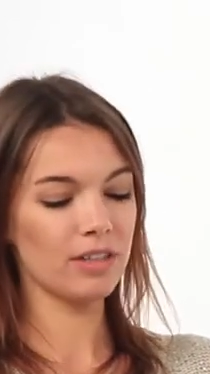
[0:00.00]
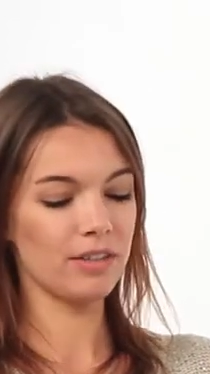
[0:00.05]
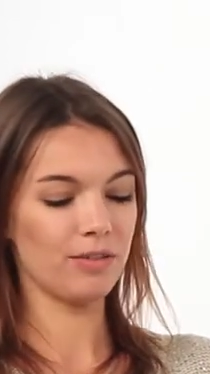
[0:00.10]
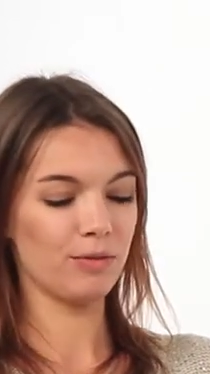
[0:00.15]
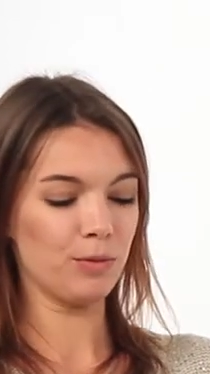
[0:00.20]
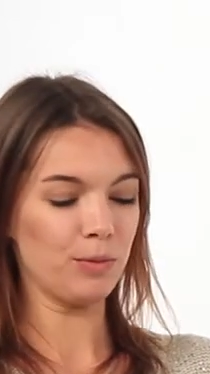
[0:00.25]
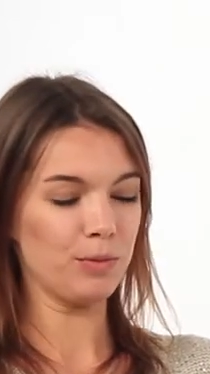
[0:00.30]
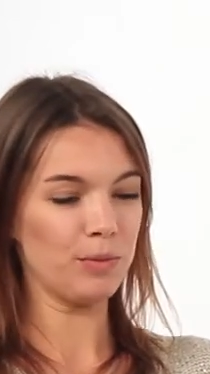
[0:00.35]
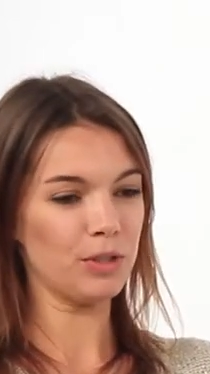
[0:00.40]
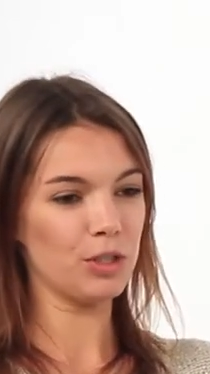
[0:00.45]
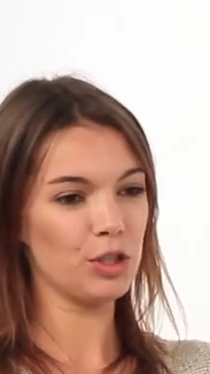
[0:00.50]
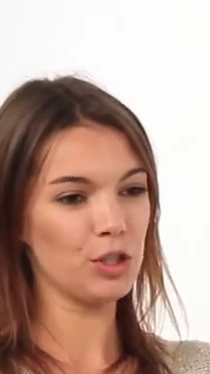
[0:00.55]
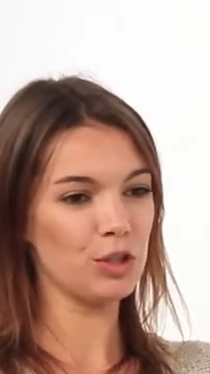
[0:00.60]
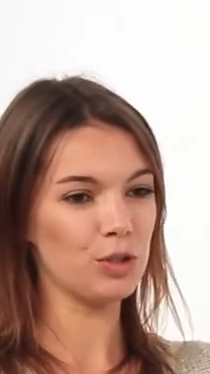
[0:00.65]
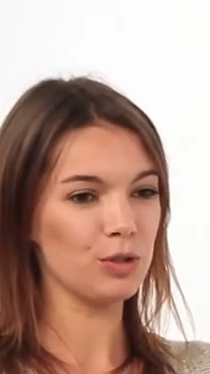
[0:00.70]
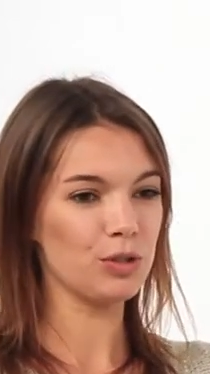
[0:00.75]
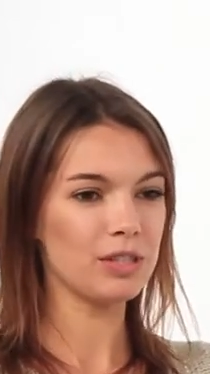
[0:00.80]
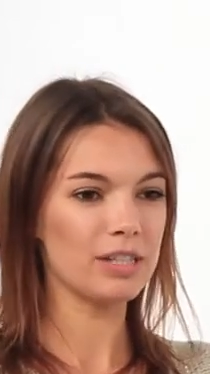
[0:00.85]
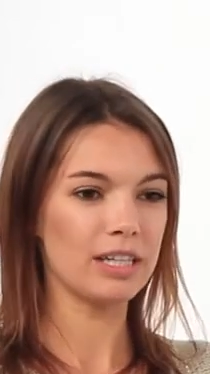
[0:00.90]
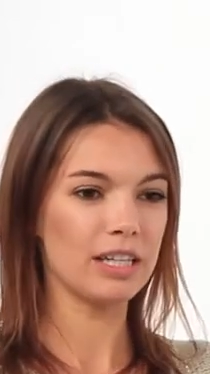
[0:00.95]
The woman
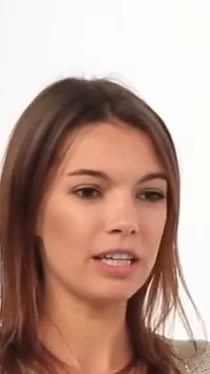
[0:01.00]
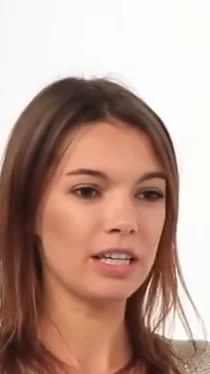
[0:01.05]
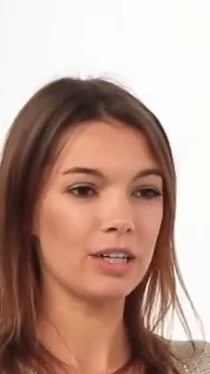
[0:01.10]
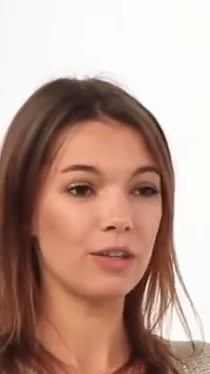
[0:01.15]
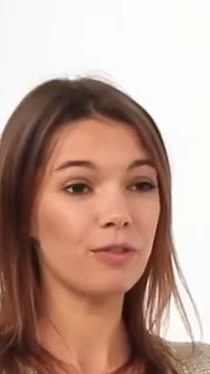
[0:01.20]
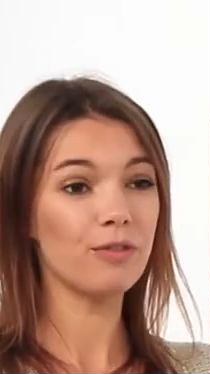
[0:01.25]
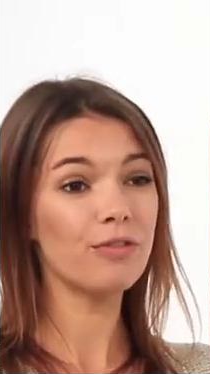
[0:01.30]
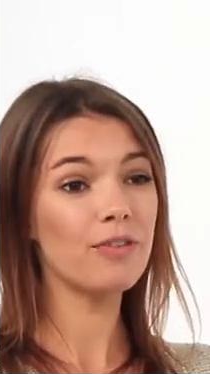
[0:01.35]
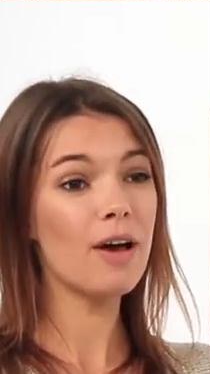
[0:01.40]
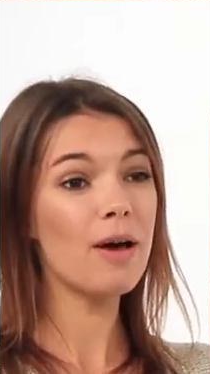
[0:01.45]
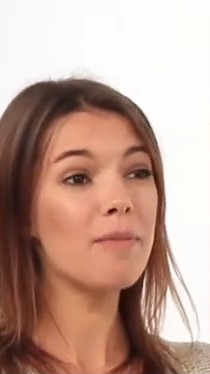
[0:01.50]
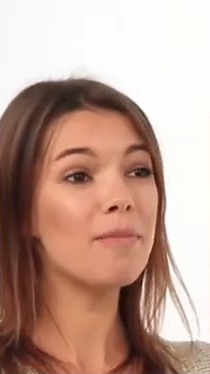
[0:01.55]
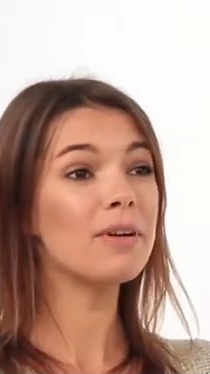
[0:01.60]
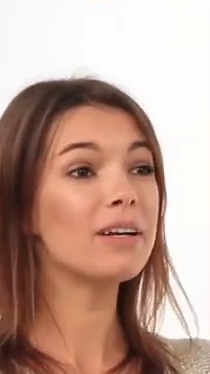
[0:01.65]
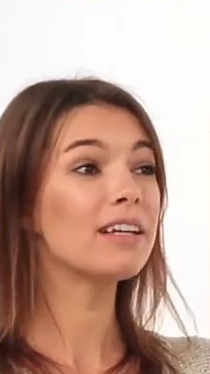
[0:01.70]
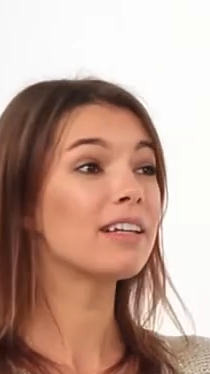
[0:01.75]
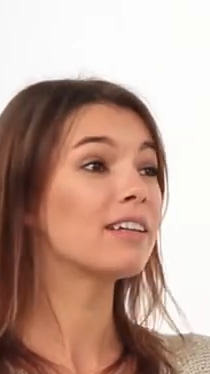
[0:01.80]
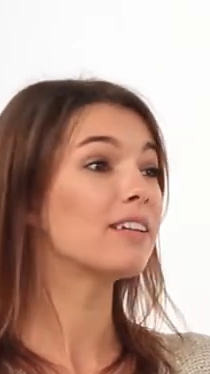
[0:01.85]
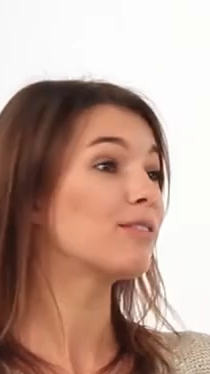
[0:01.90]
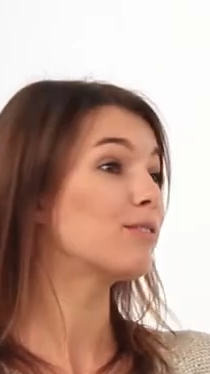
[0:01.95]
should take care of
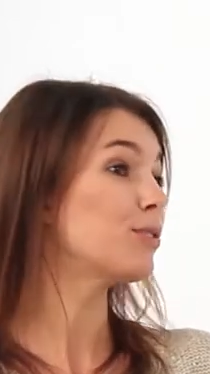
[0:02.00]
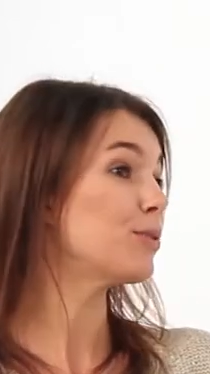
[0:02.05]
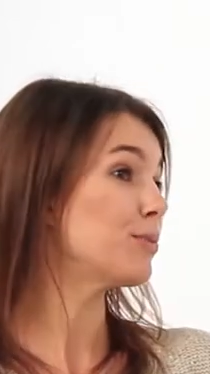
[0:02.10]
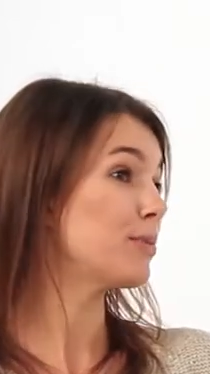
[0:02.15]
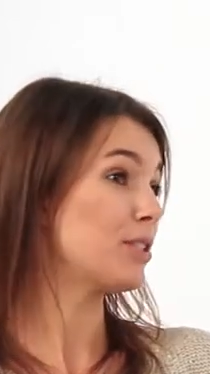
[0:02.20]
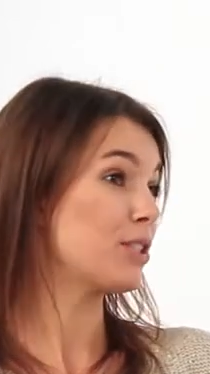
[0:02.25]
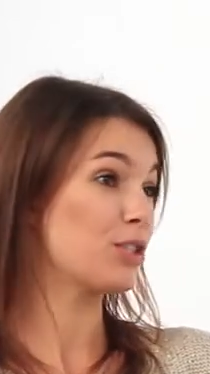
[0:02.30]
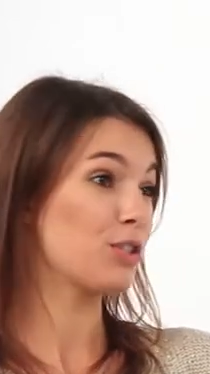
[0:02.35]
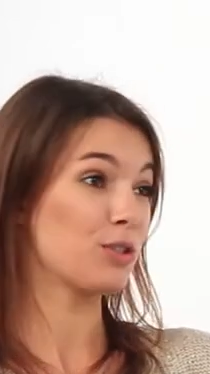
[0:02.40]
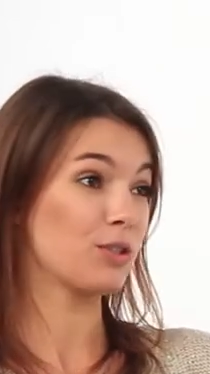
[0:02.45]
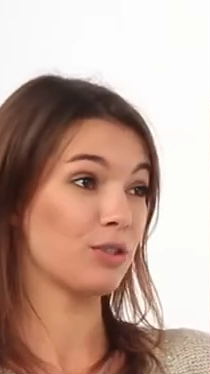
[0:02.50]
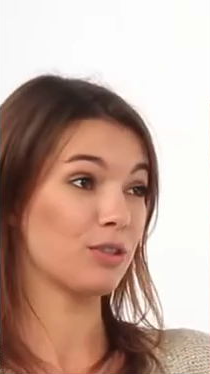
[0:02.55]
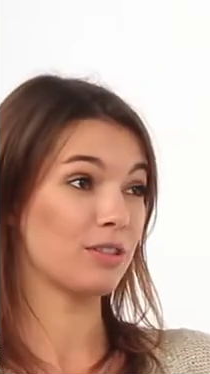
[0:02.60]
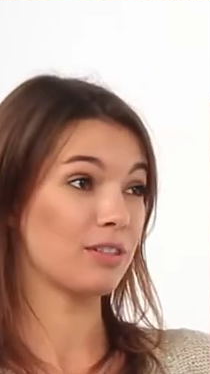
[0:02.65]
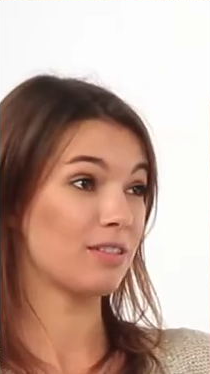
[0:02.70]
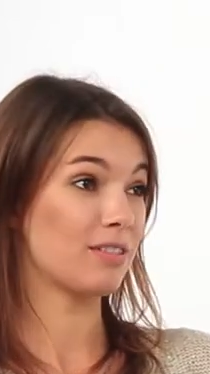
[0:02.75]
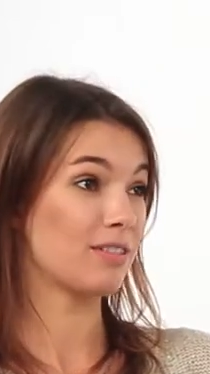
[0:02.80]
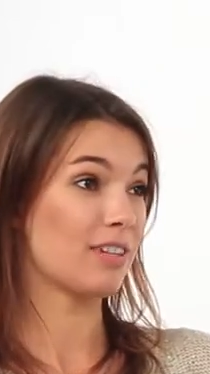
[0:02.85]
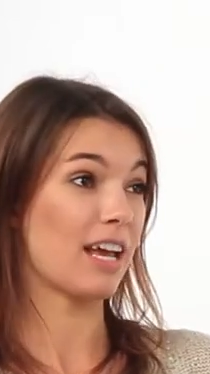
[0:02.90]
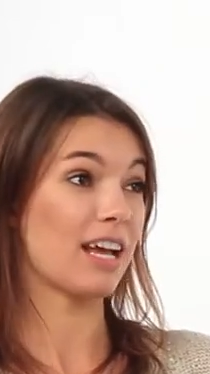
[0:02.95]
family. The woman
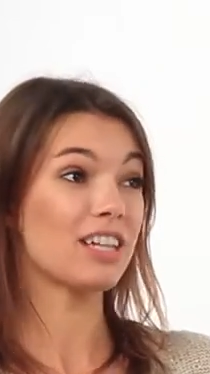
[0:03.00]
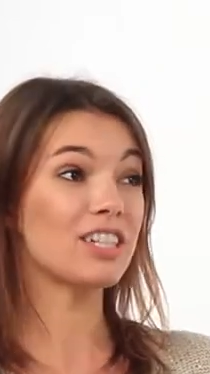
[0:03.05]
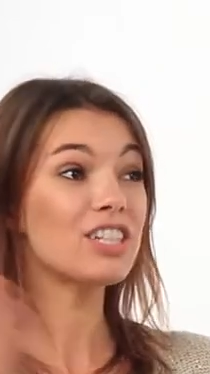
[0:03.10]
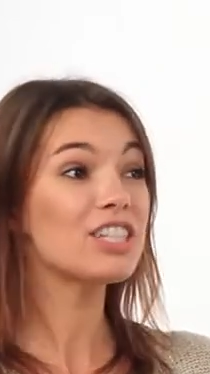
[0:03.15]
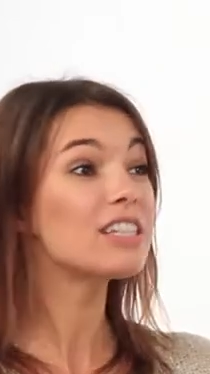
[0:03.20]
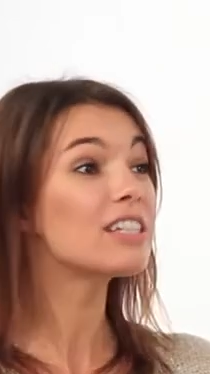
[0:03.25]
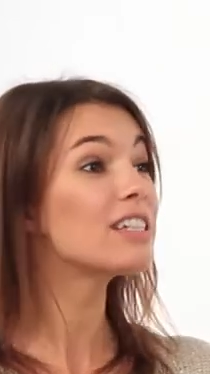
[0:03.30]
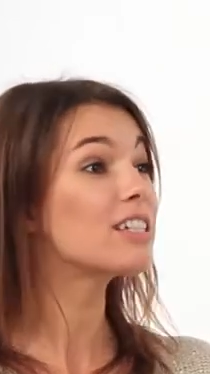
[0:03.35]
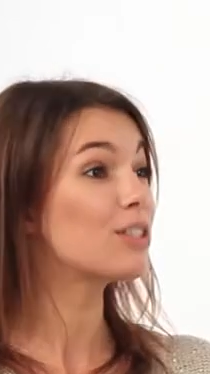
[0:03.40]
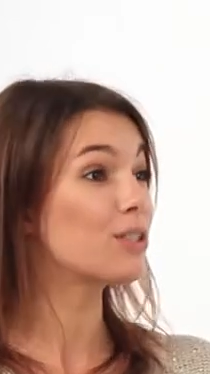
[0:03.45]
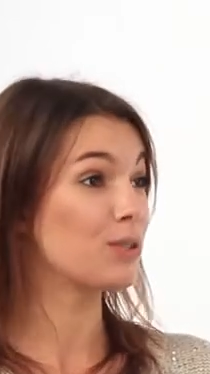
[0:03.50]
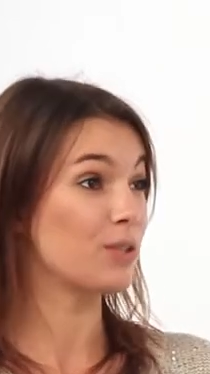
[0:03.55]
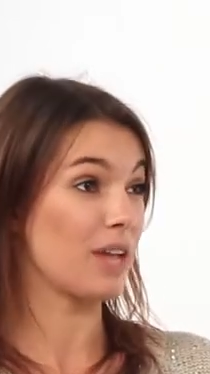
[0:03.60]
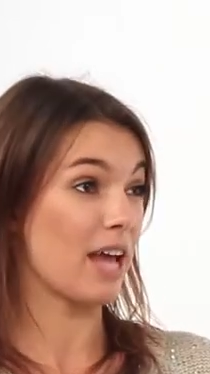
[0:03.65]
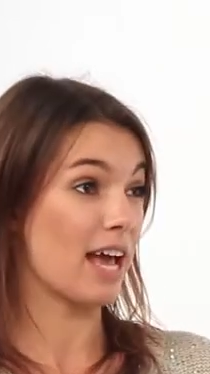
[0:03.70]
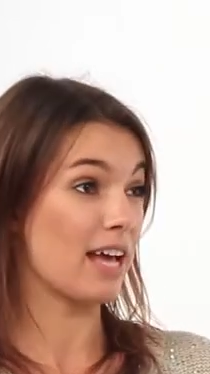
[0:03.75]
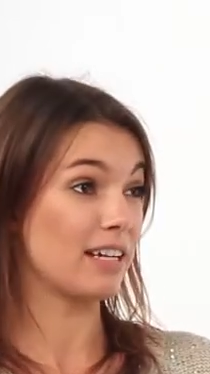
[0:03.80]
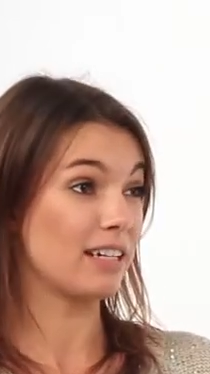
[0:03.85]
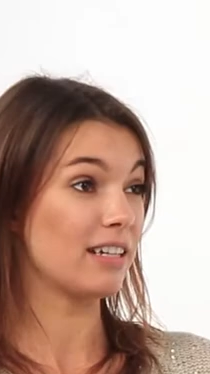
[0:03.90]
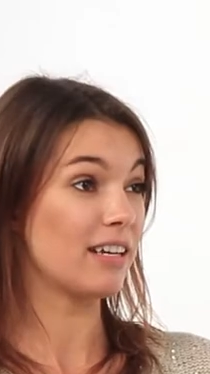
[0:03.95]
should actually do
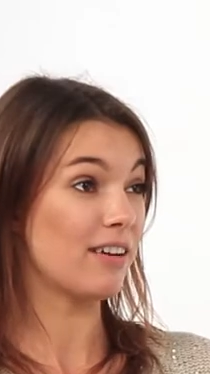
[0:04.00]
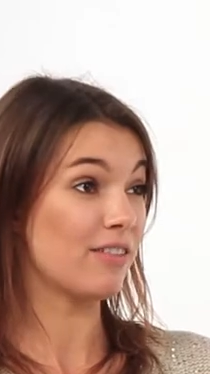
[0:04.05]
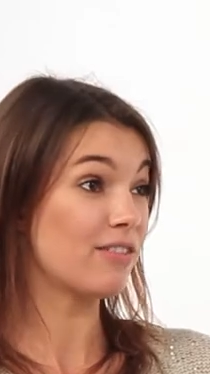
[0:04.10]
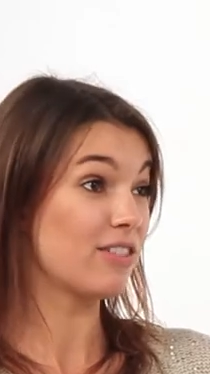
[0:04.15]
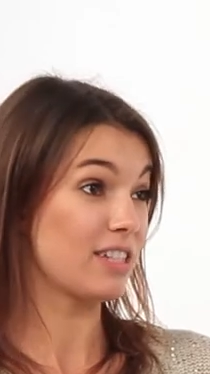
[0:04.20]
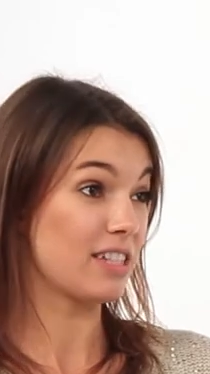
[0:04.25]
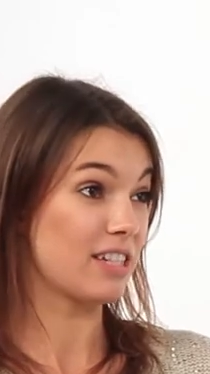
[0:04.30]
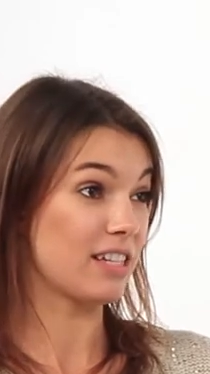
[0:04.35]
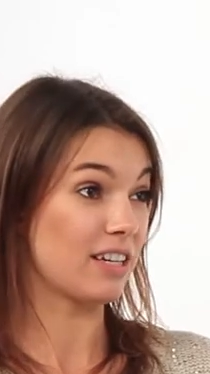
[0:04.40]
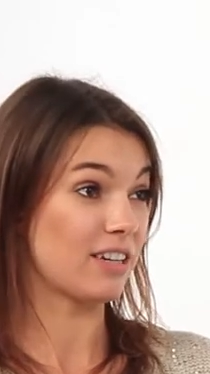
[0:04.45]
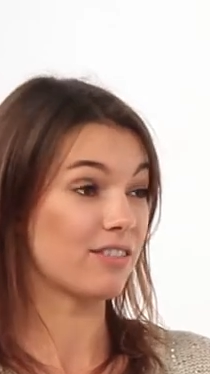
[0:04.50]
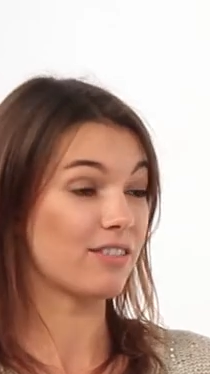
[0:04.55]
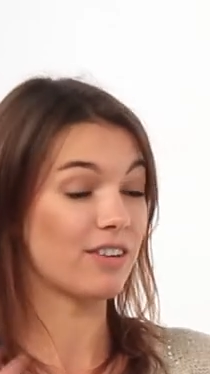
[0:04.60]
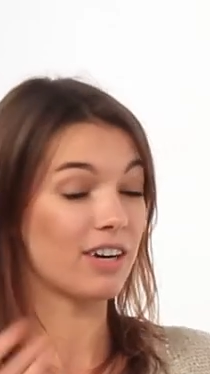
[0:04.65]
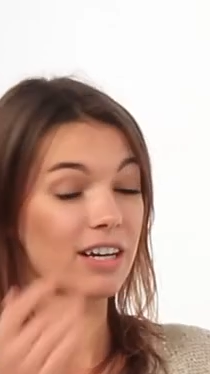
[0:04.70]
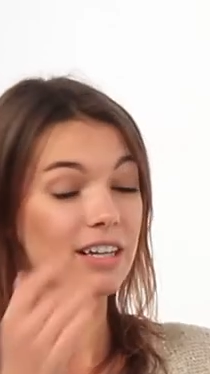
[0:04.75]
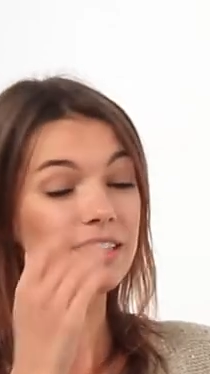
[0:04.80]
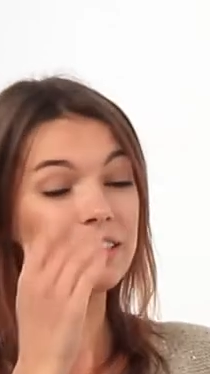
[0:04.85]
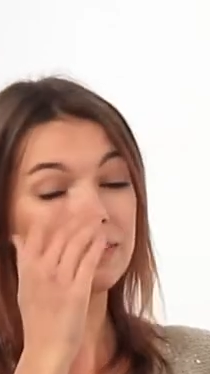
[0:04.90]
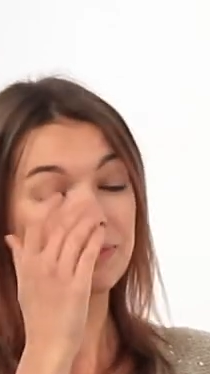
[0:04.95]
everything,
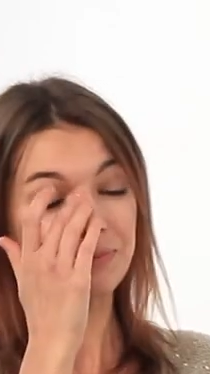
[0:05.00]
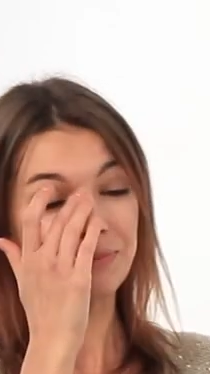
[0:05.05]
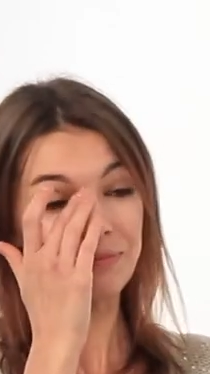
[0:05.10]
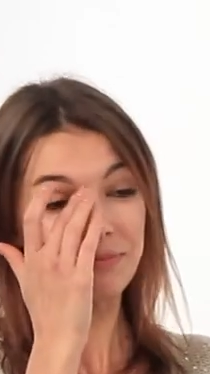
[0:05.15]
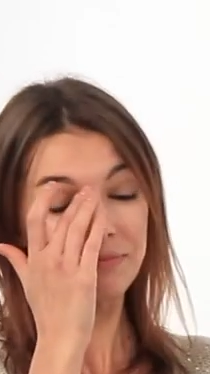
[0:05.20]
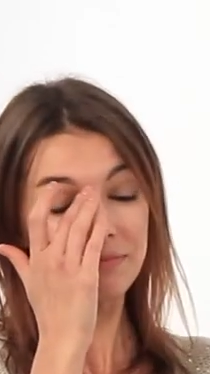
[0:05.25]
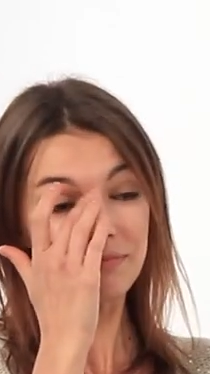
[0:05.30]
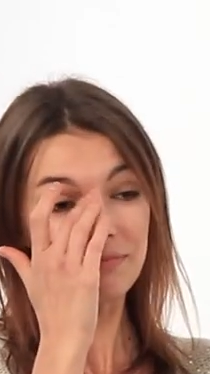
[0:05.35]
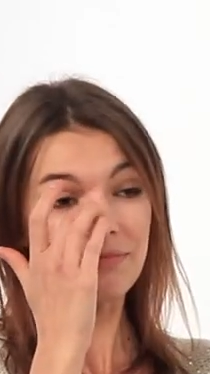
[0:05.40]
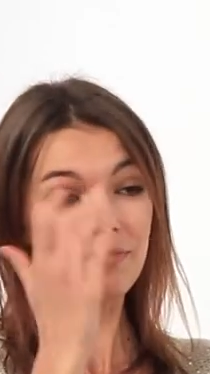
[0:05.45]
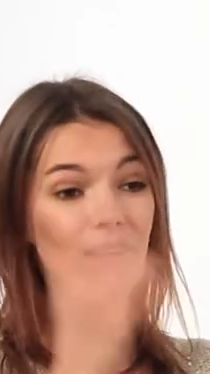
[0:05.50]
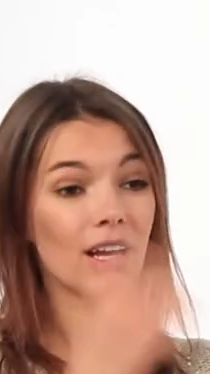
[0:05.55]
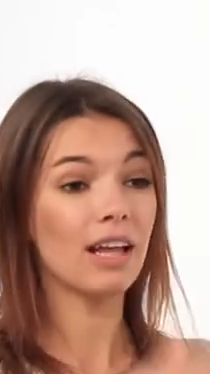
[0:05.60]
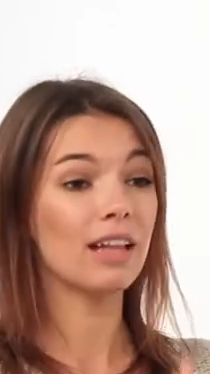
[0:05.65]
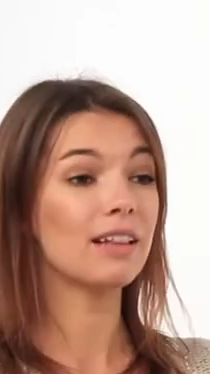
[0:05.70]
right? Mm-hmm.